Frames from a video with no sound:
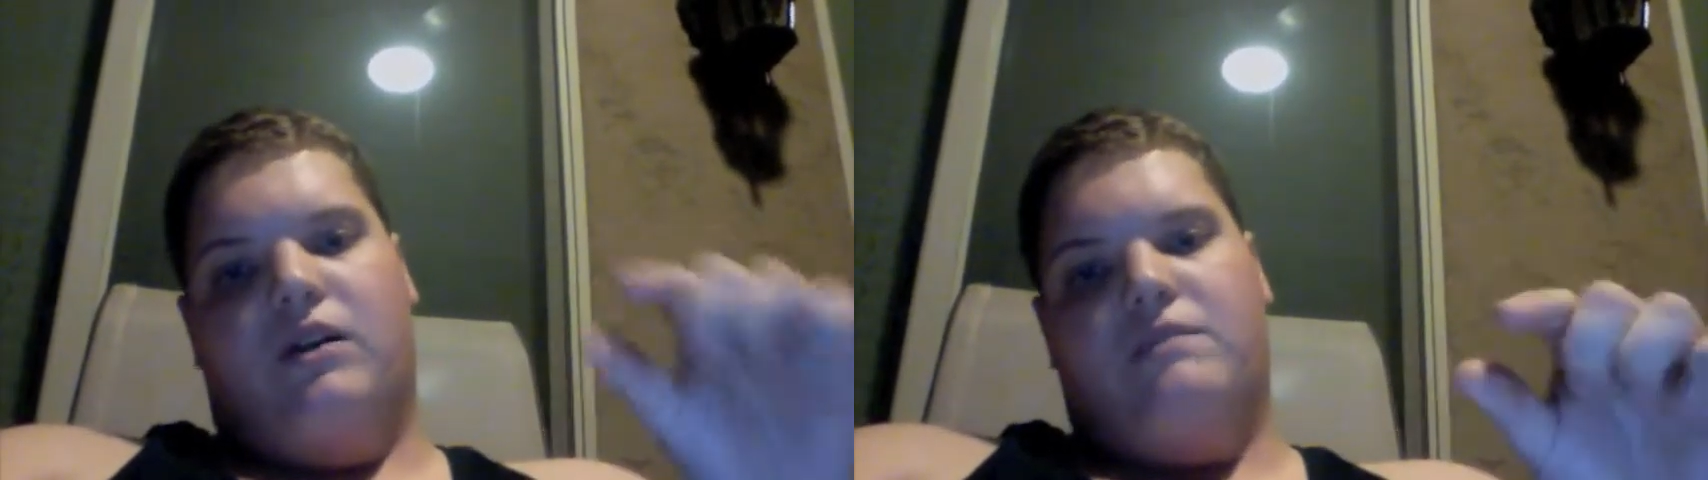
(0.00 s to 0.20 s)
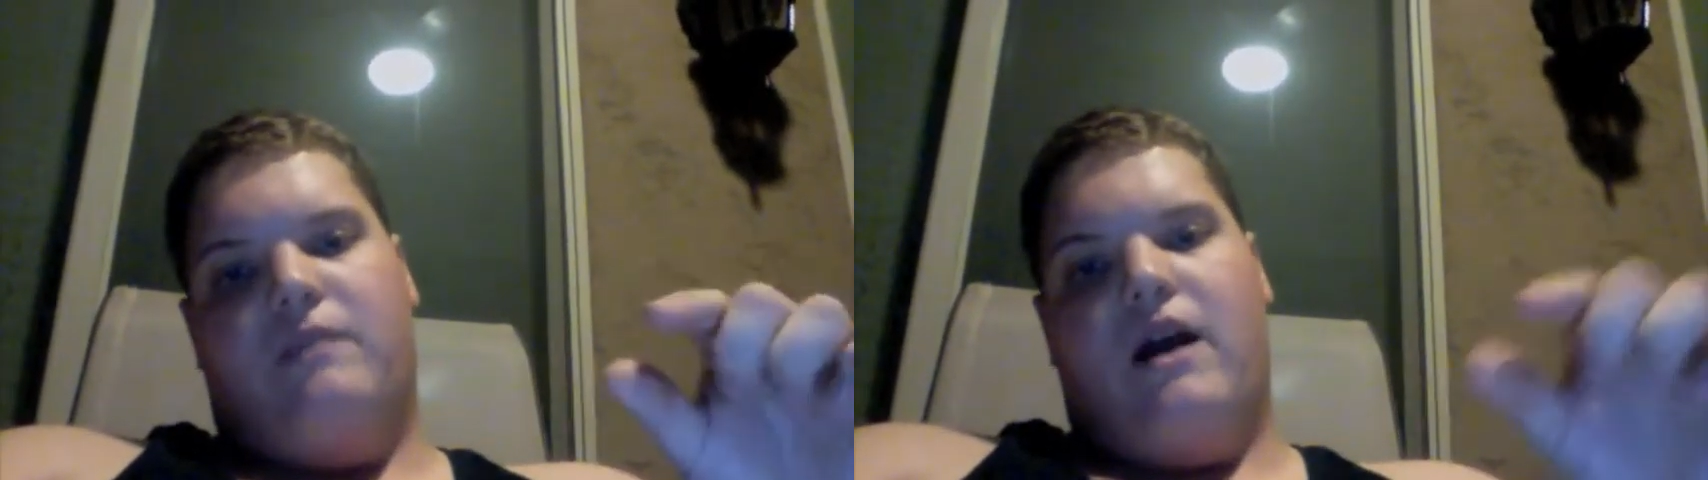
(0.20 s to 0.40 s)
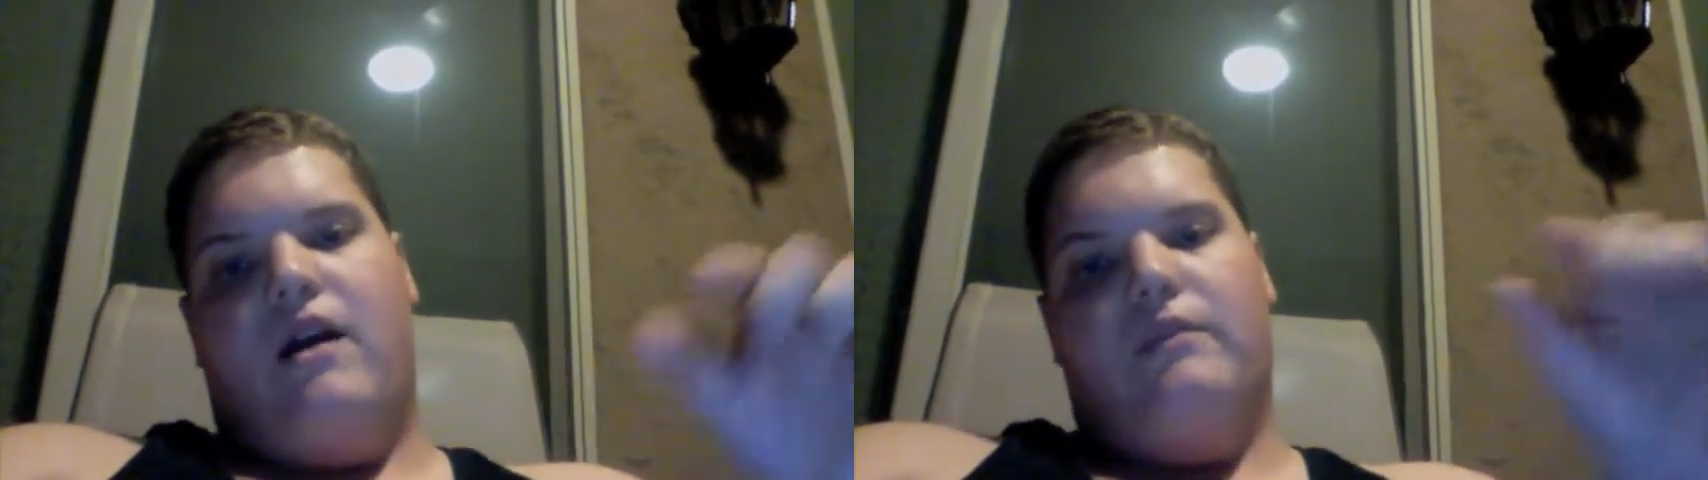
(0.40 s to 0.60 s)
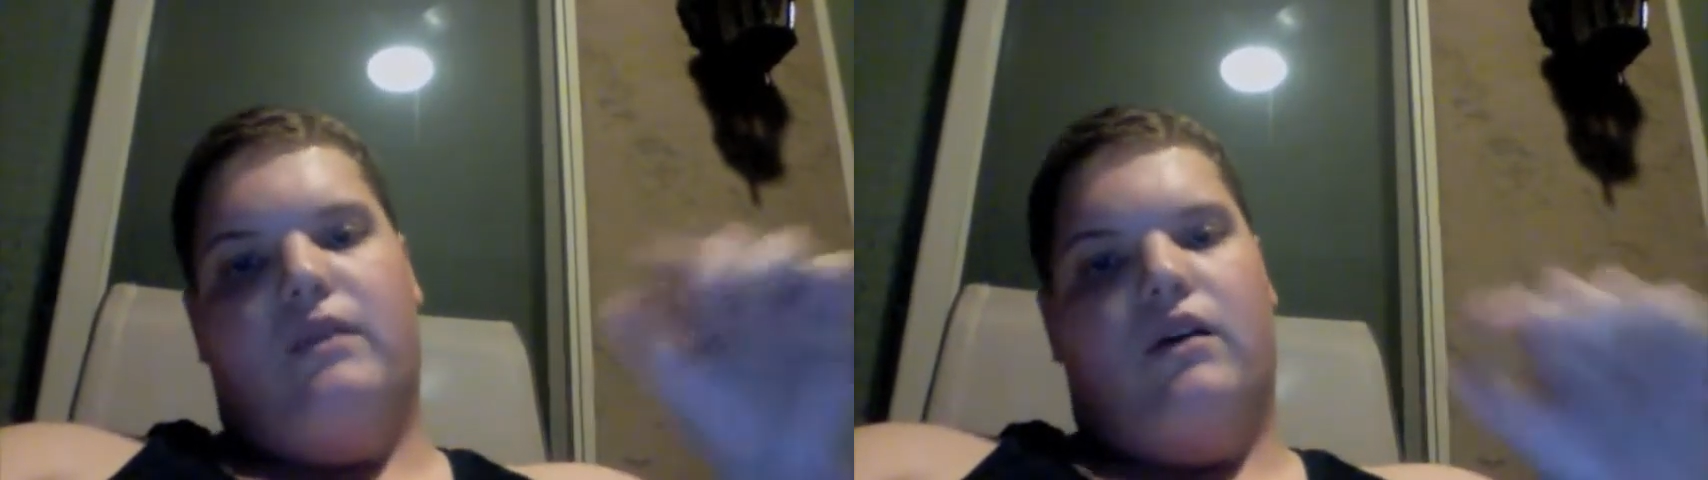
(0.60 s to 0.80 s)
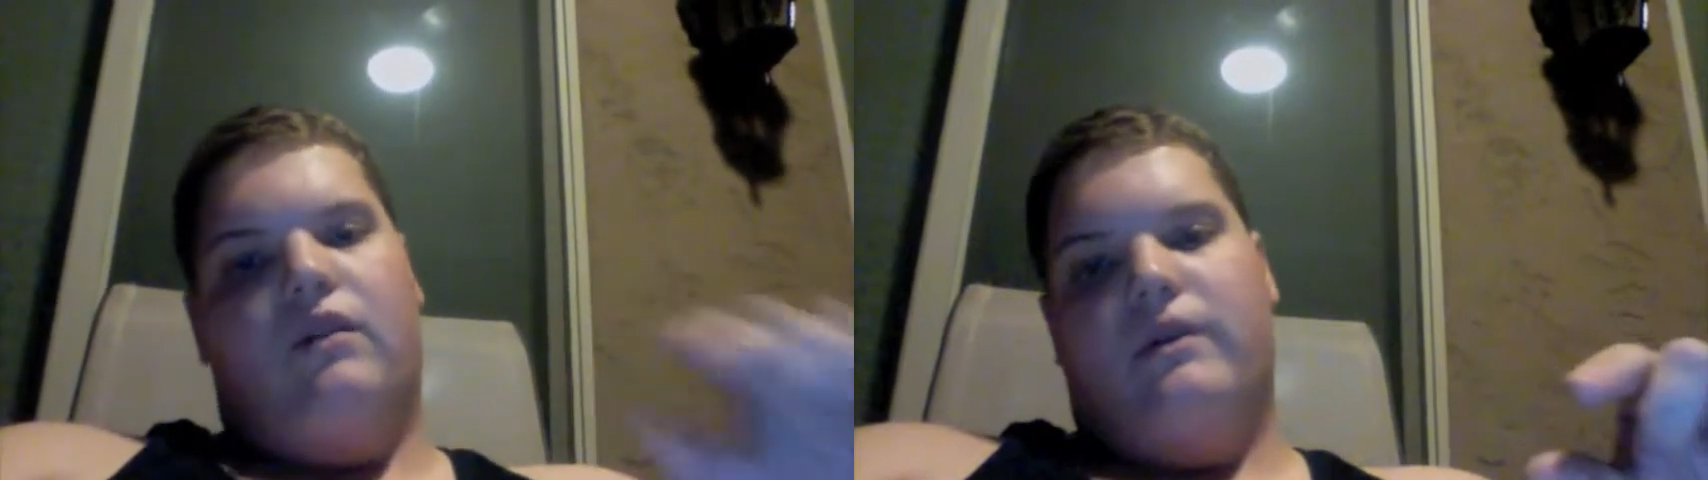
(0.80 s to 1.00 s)
the spire and
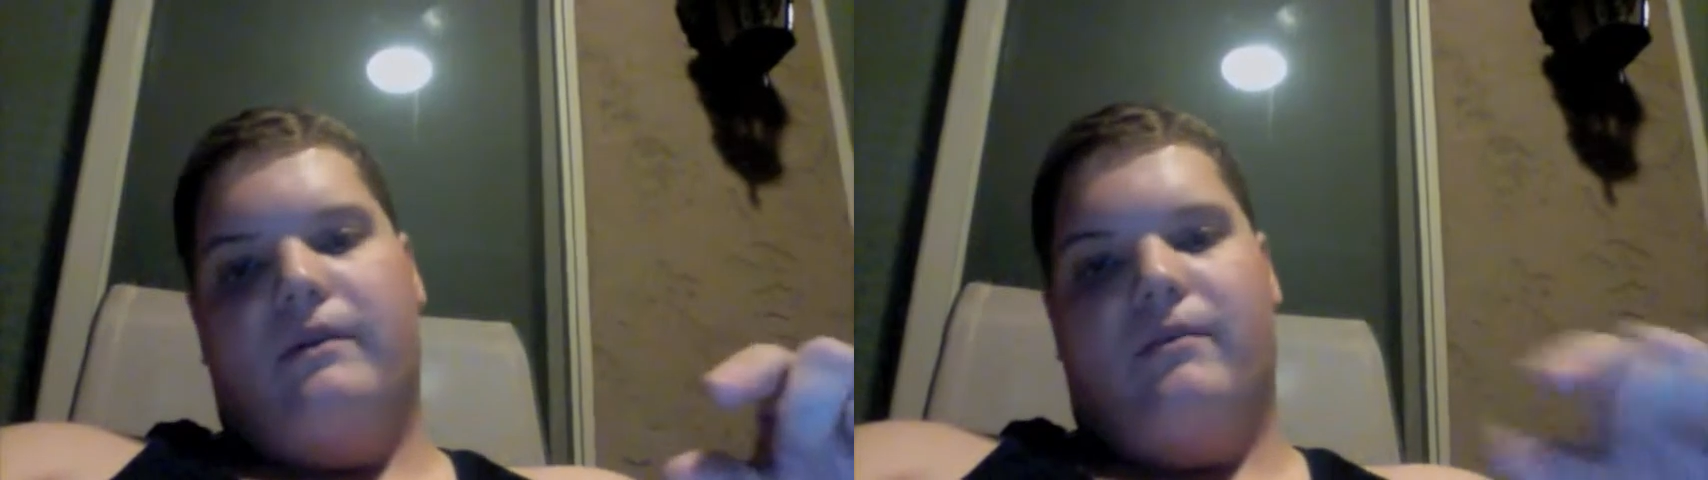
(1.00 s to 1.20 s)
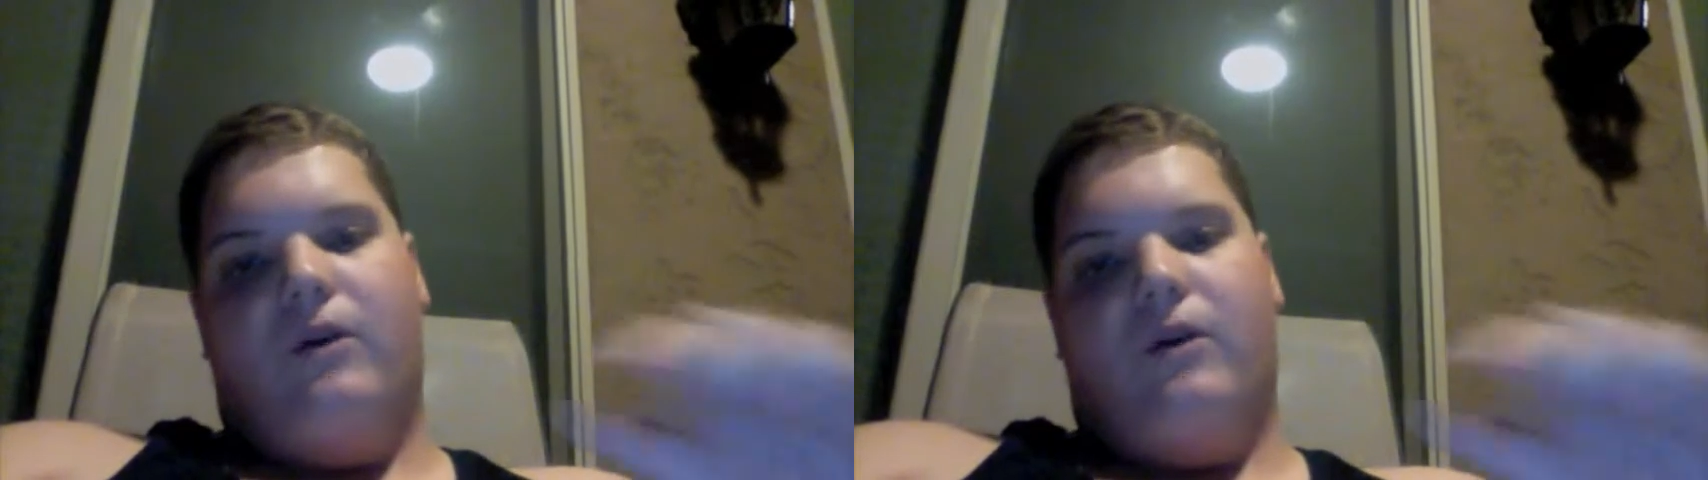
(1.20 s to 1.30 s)
below the rim of the